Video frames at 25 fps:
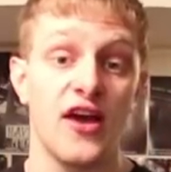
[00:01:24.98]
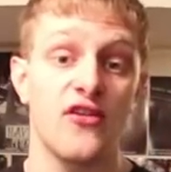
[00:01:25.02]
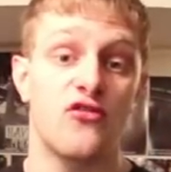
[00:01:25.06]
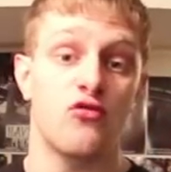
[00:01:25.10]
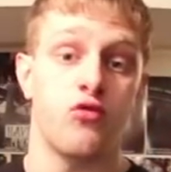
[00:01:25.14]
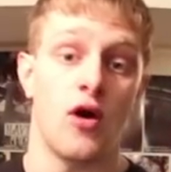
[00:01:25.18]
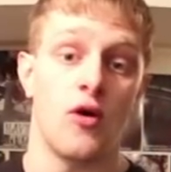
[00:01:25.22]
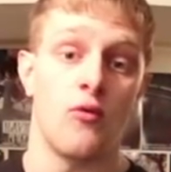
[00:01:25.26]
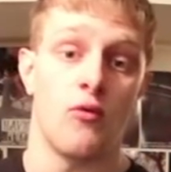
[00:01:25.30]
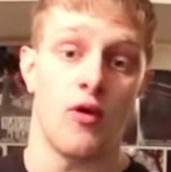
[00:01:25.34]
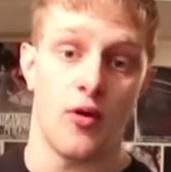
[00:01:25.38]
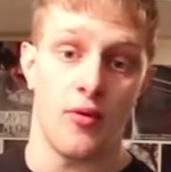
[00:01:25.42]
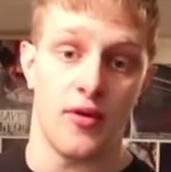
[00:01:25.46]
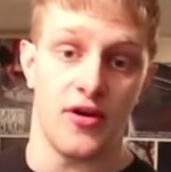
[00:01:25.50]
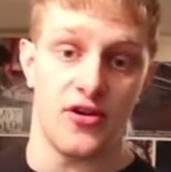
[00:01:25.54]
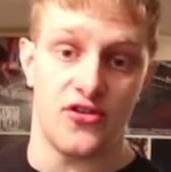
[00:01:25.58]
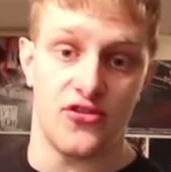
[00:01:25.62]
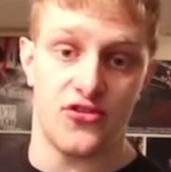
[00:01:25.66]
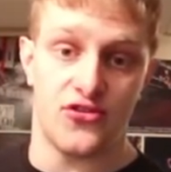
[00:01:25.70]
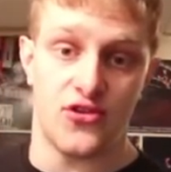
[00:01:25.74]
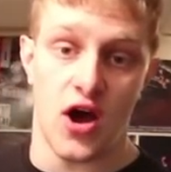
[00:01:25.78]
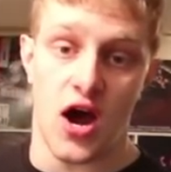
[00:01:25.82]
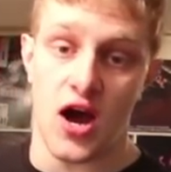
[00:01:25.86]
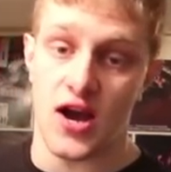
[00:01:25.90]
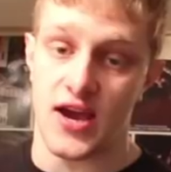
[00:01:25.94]
this one where we're
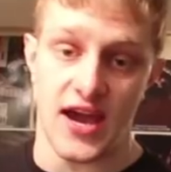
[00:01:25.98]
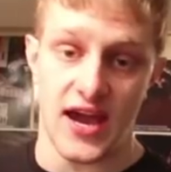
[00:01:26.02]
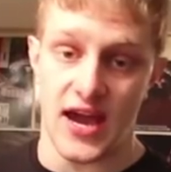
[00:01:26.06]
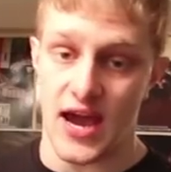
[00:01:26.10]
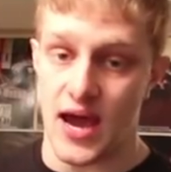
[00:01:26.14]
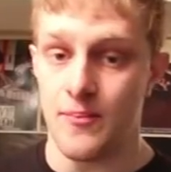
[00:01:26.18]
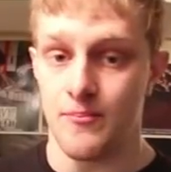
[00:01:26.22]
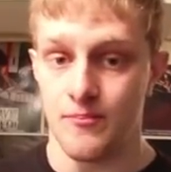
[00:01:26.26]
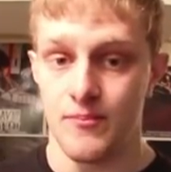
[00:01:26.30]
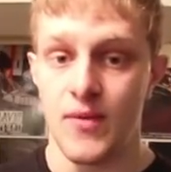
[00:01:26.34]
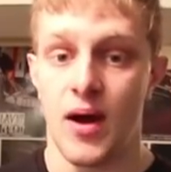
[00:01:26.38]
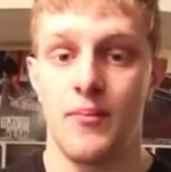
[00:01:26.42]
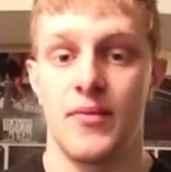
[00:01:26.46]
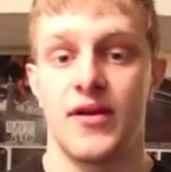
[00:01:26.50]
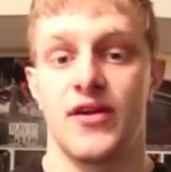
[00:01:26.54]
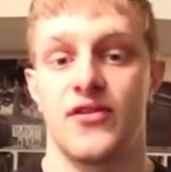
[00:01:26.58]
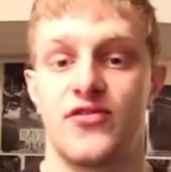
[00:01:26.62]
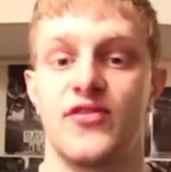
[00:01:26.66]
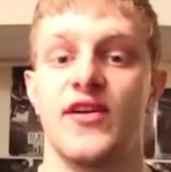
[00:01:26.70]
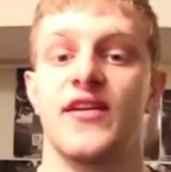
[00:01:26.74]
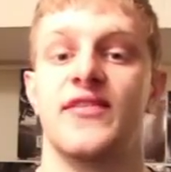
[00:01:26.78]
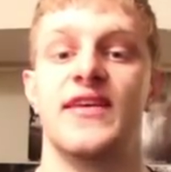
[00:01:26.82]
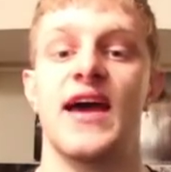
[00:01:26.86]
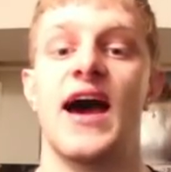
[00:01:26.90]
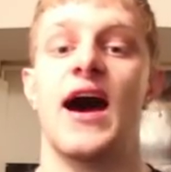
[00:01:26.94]
just talking, I'm, I'm gonna
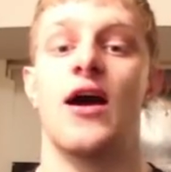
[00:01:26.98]
sit